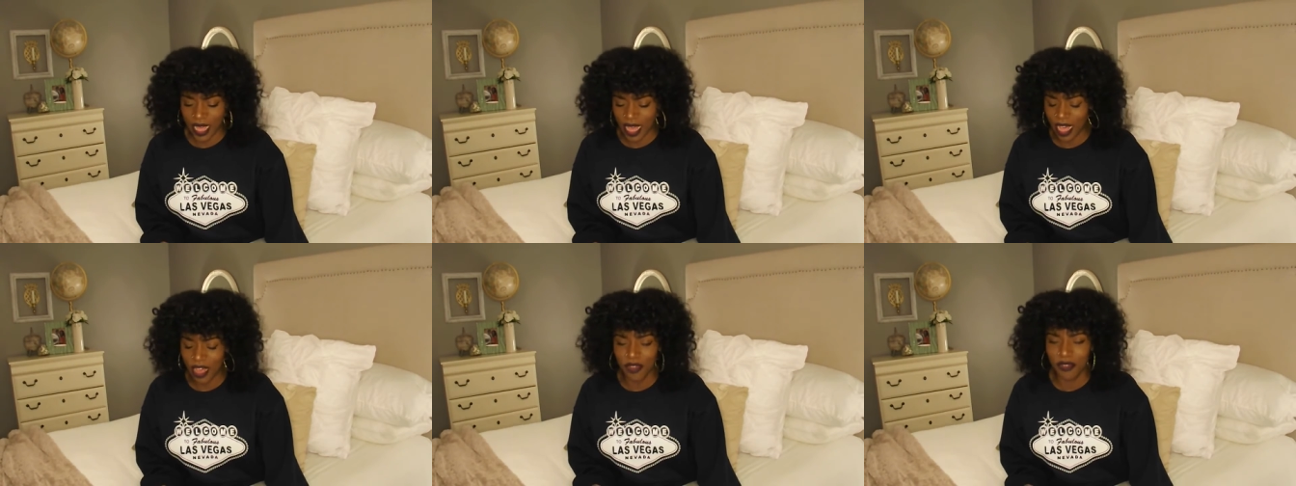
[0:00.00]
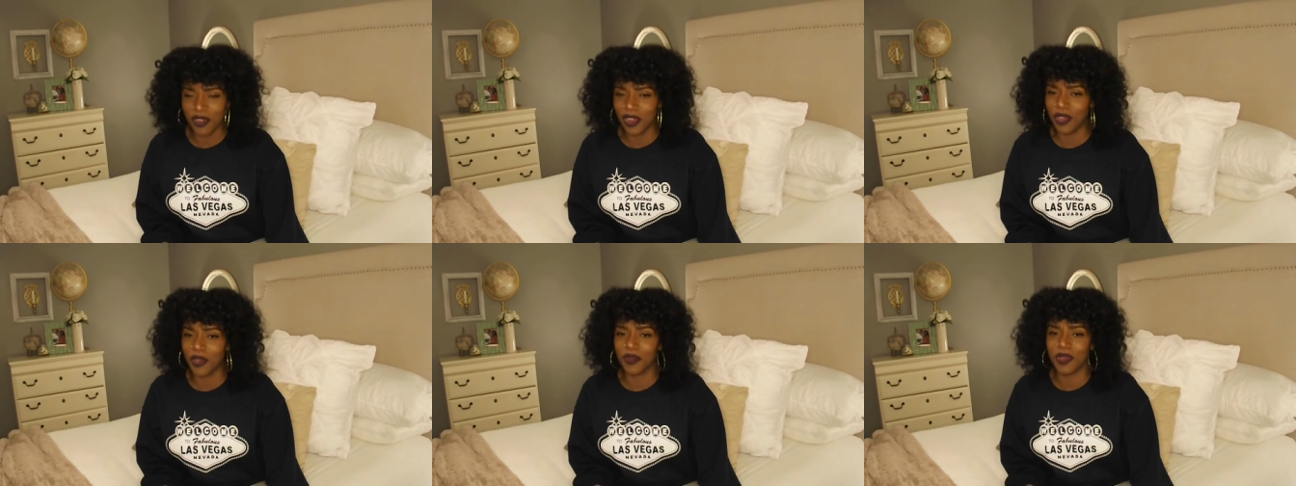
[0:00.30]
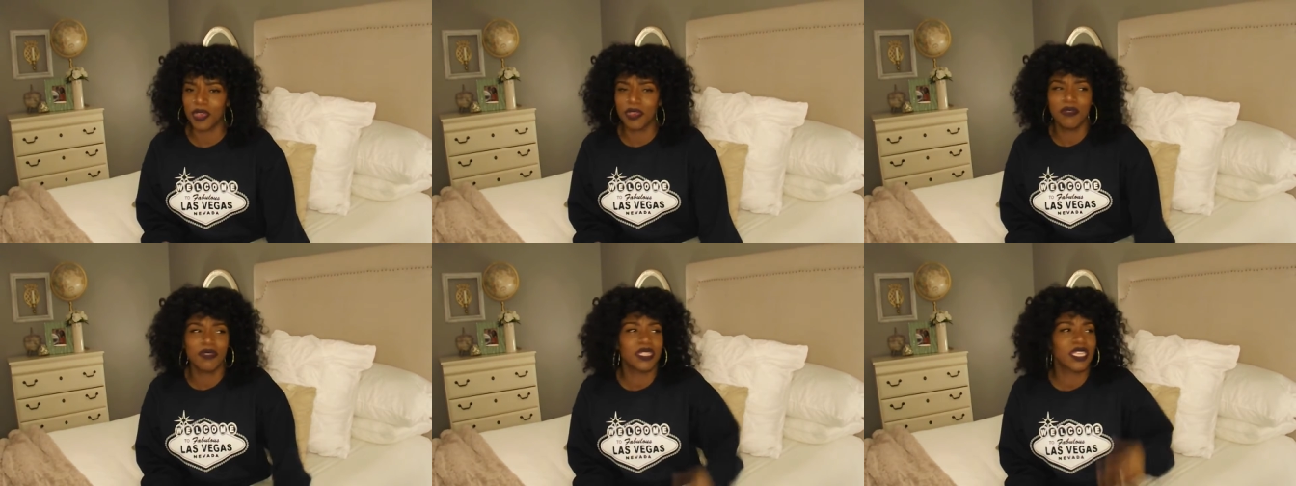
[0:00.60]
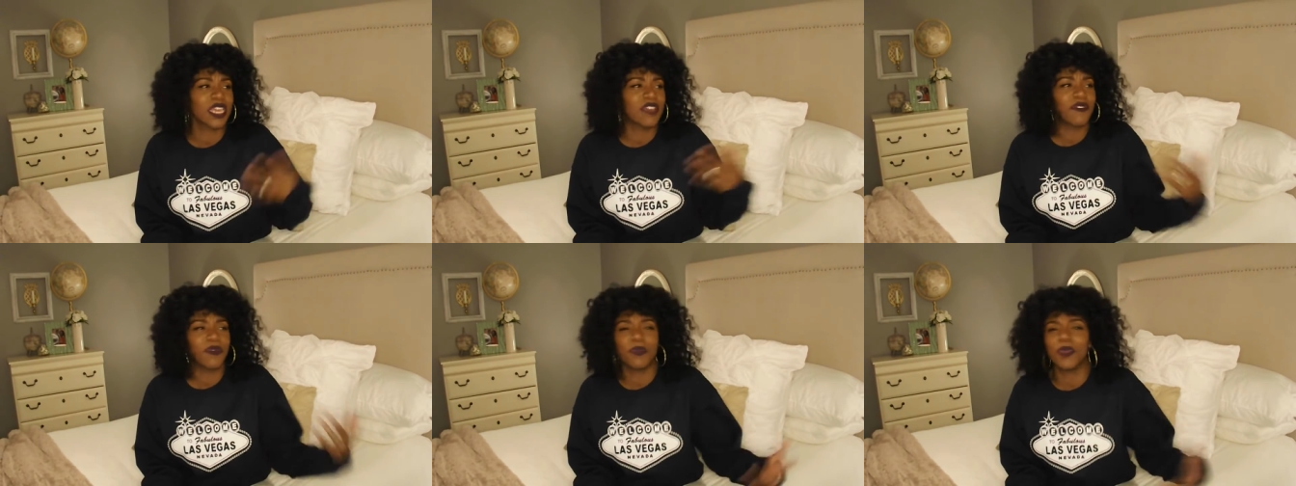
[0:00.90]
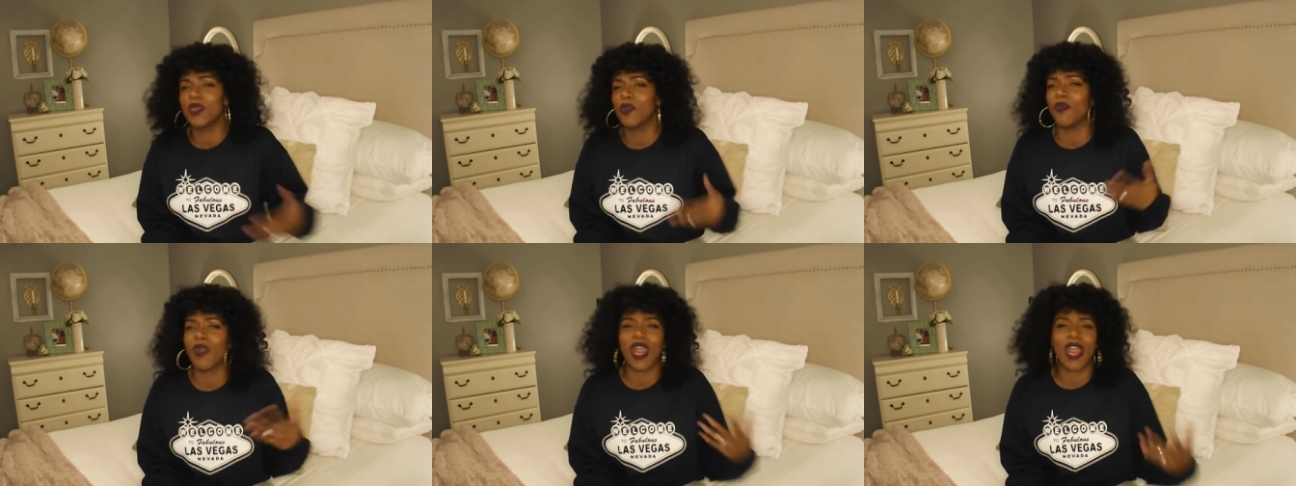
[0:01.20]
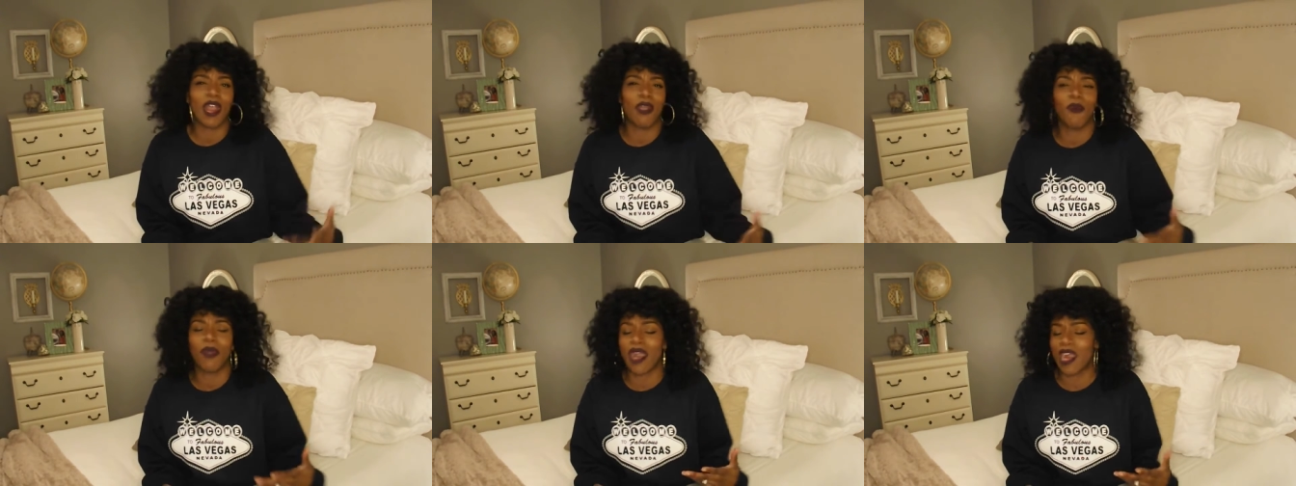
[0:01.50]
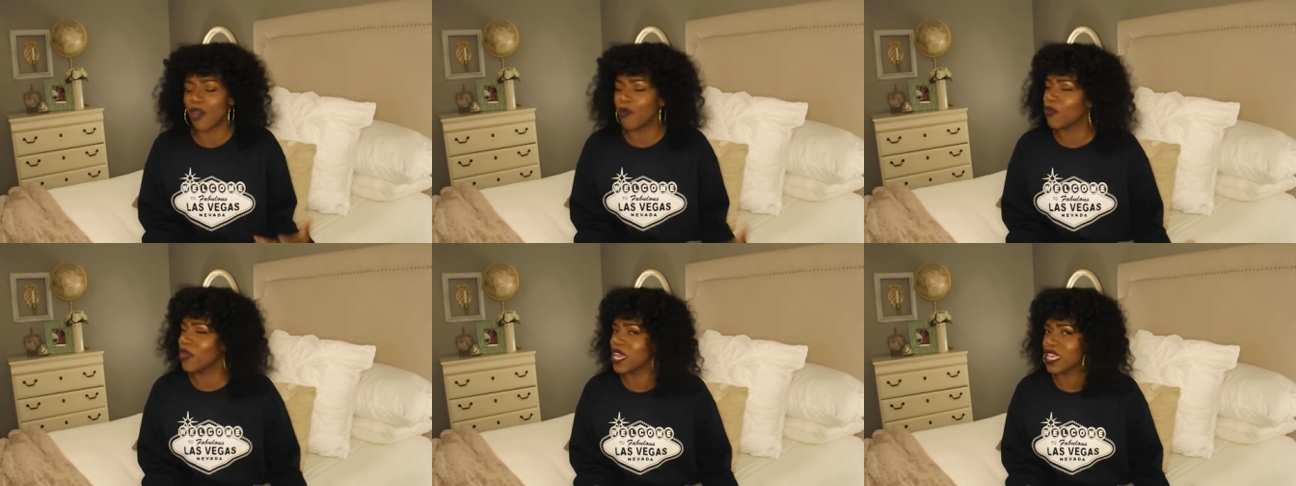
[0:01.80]
I don't know. It was giving me Wild
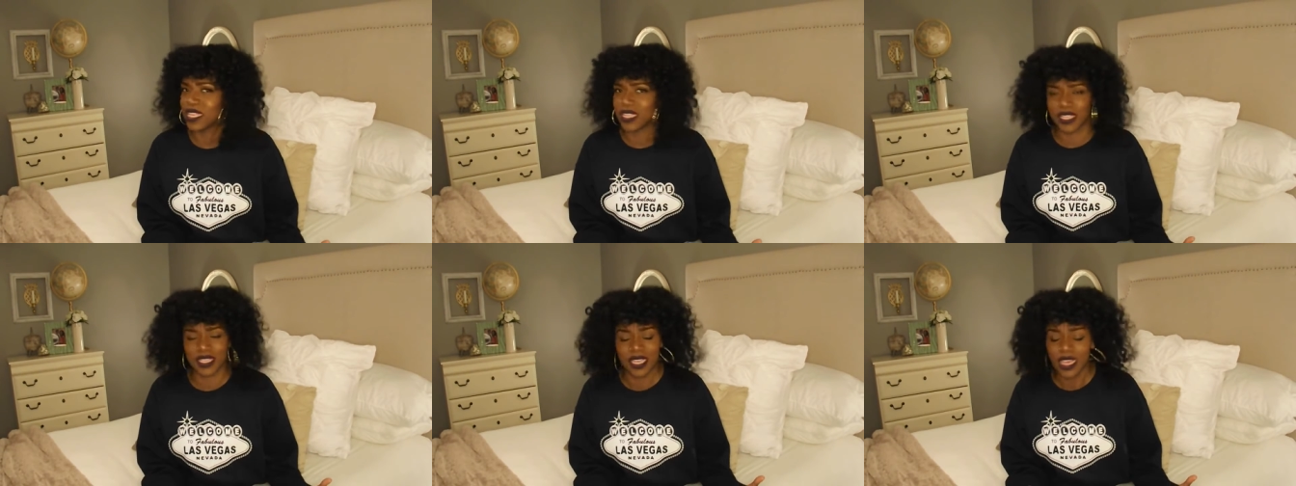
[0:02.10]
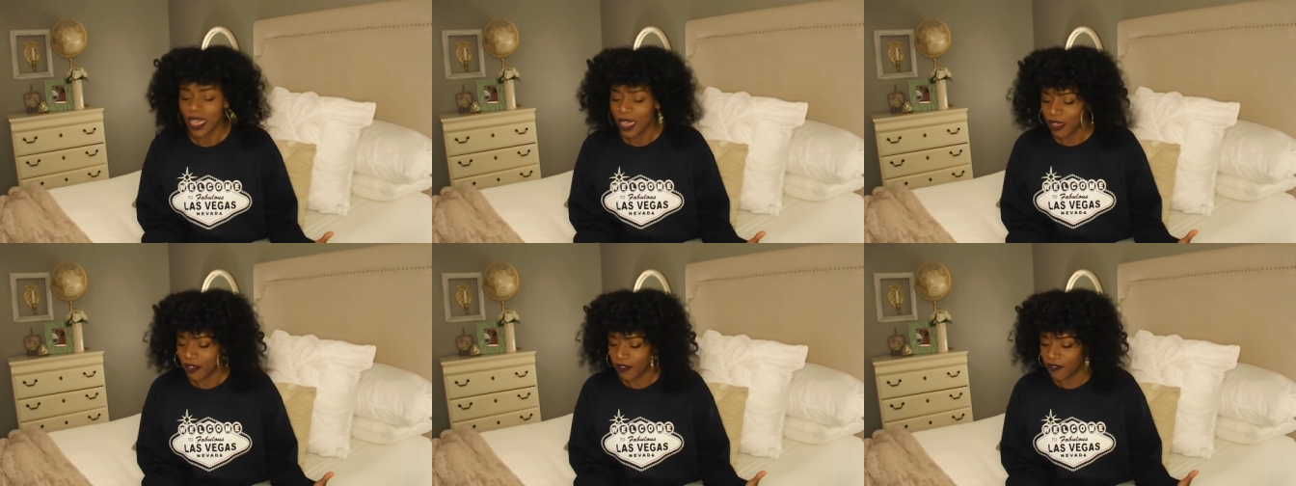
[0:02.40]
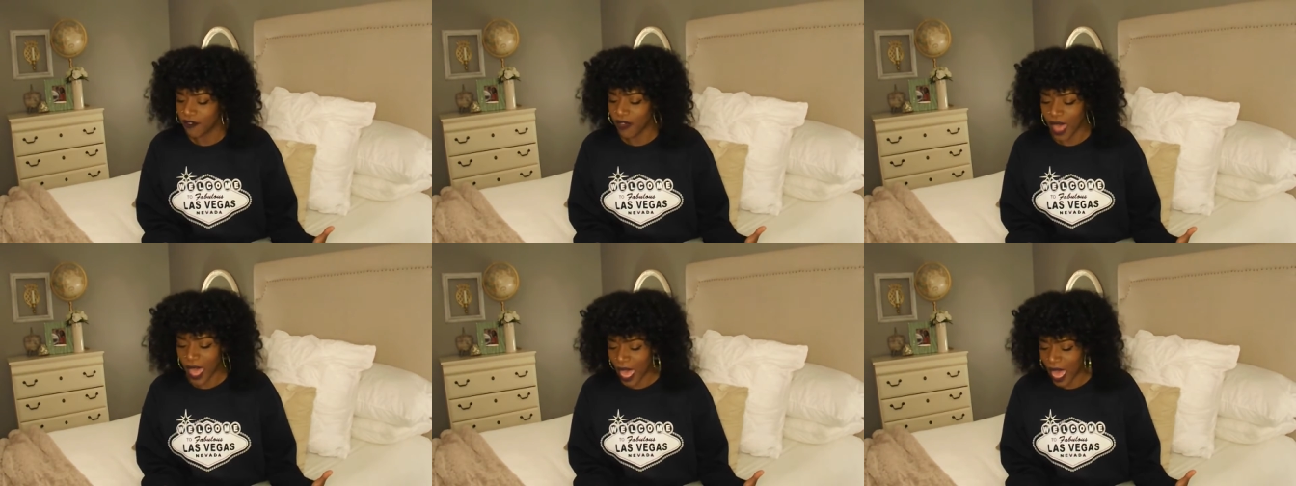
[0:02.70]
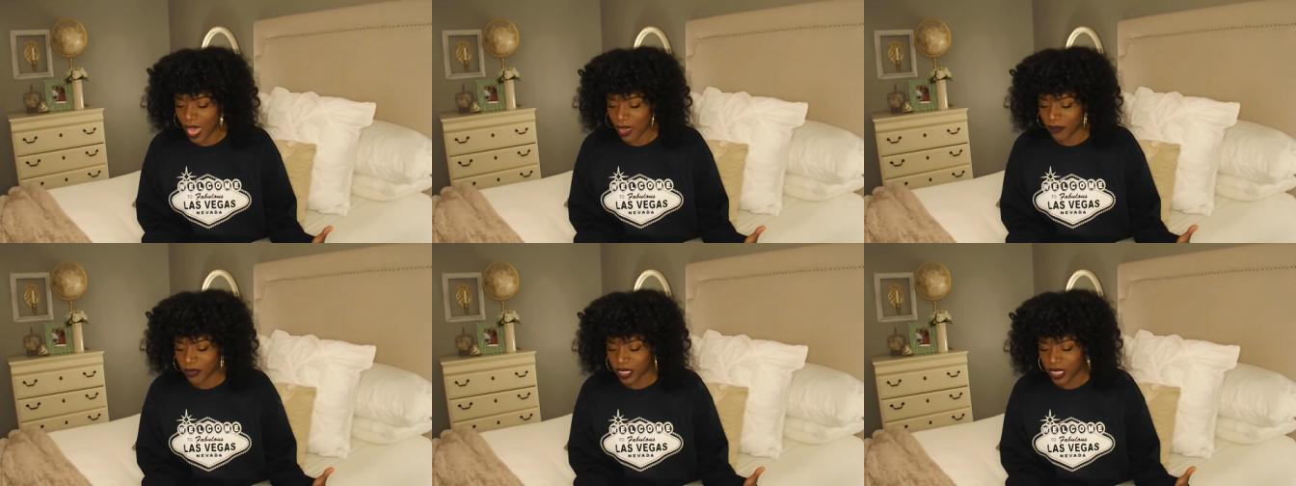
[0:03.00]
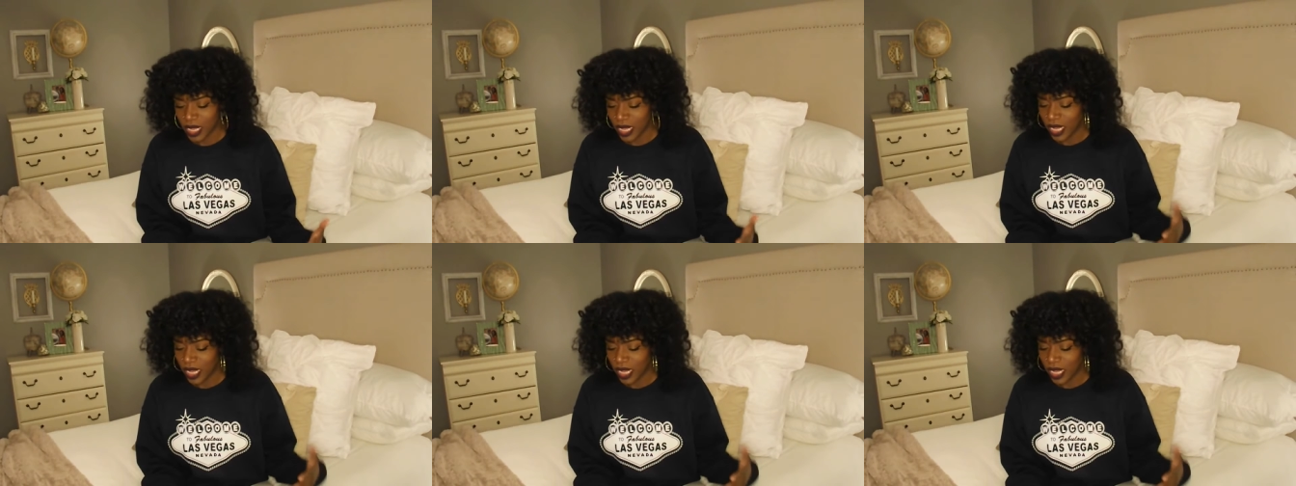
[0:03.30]
Wild West vibes,